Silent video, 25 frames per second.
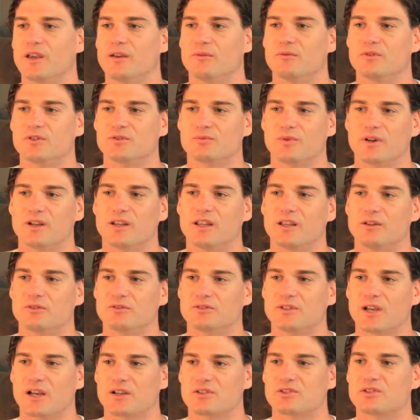was when he
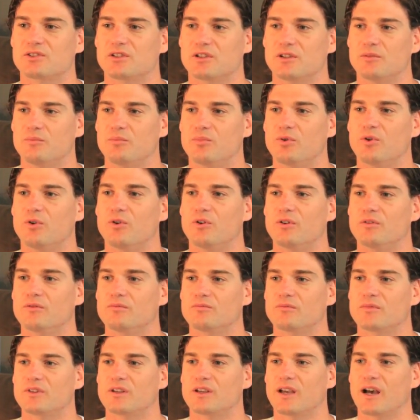was actually born.
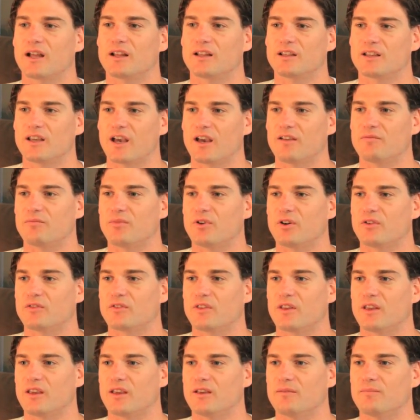Carly gave birth
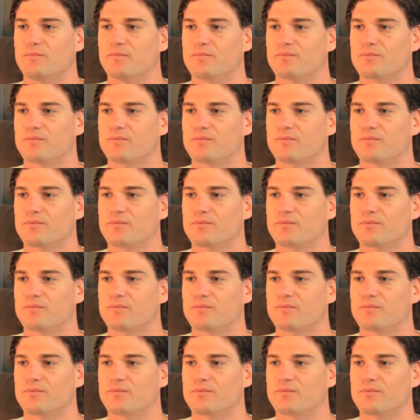to him.